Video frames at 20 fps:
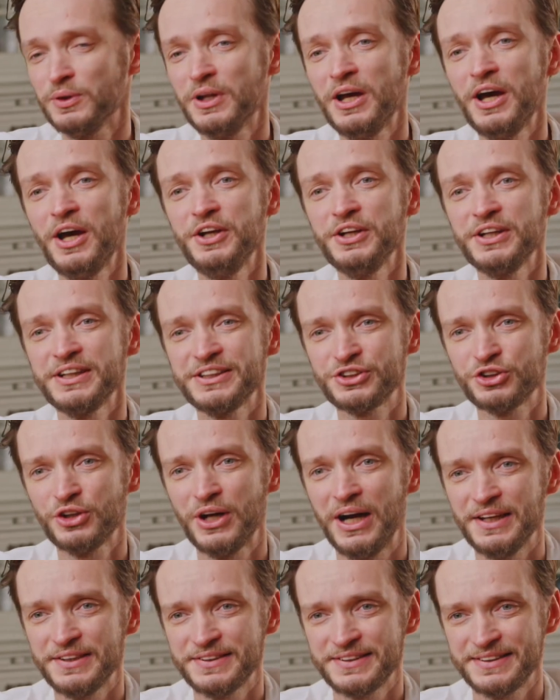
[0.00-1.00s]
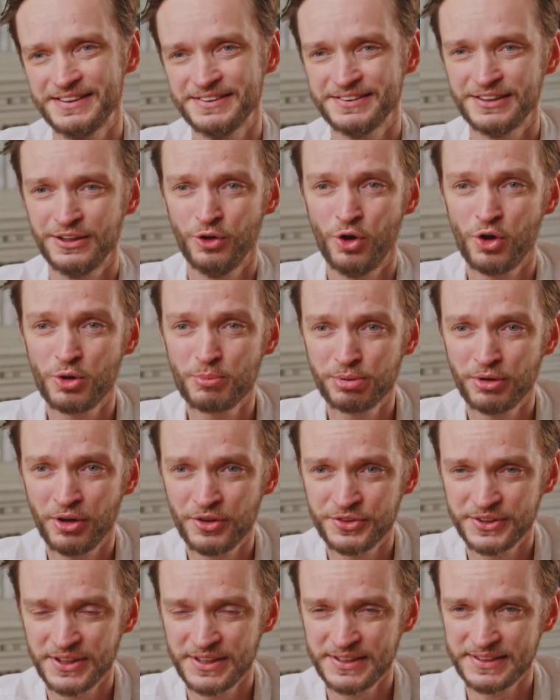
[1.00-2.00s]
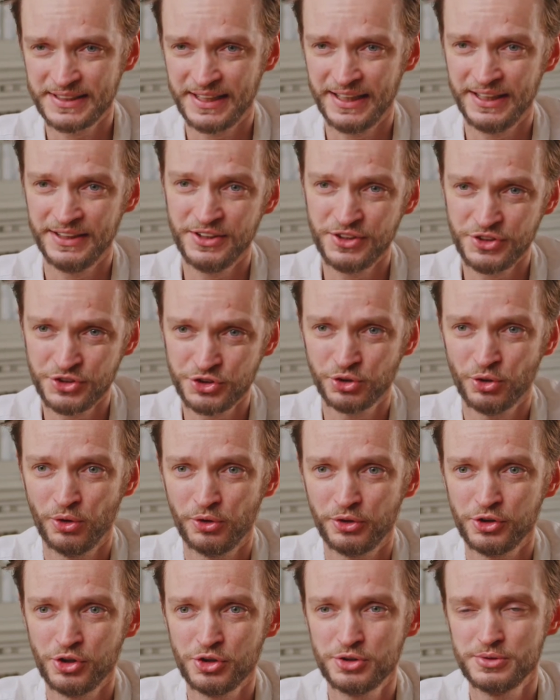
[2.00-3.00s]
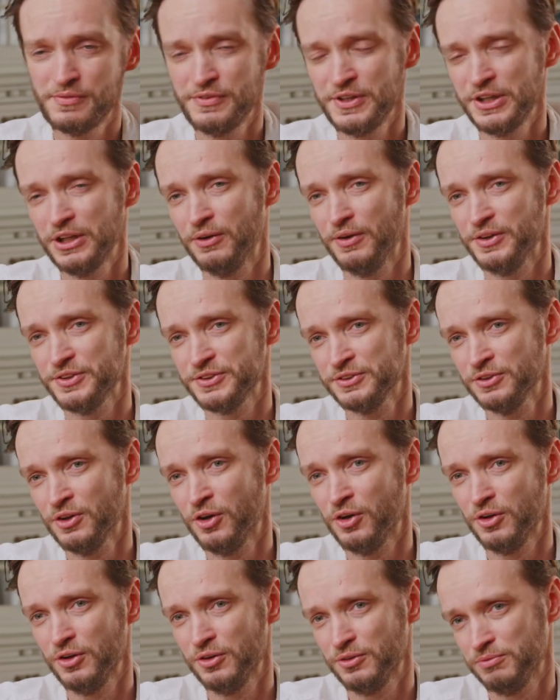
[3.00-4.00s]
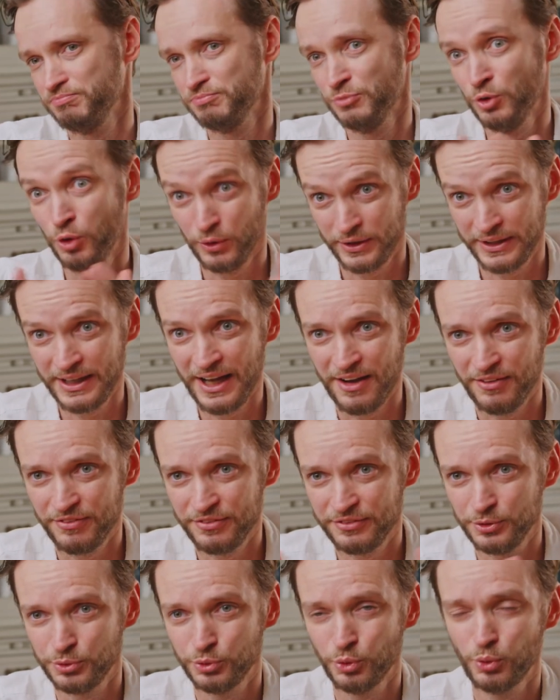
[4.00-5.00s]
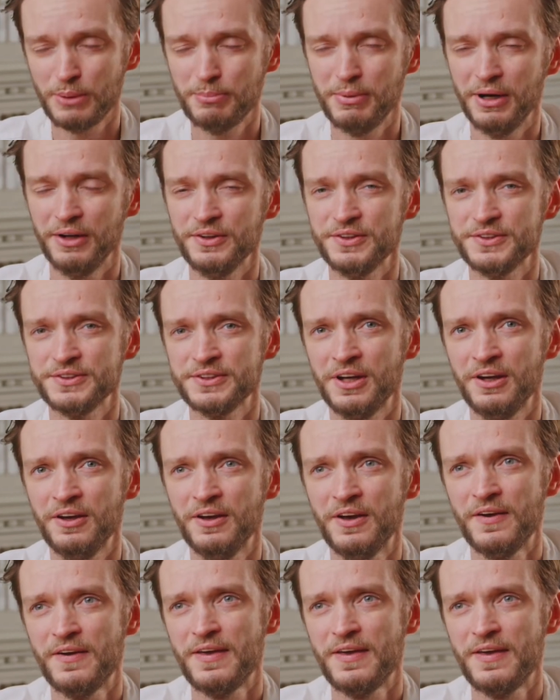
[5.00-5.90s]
learning trust is a long process, and this short YouTube video is not long enough to talk about this. So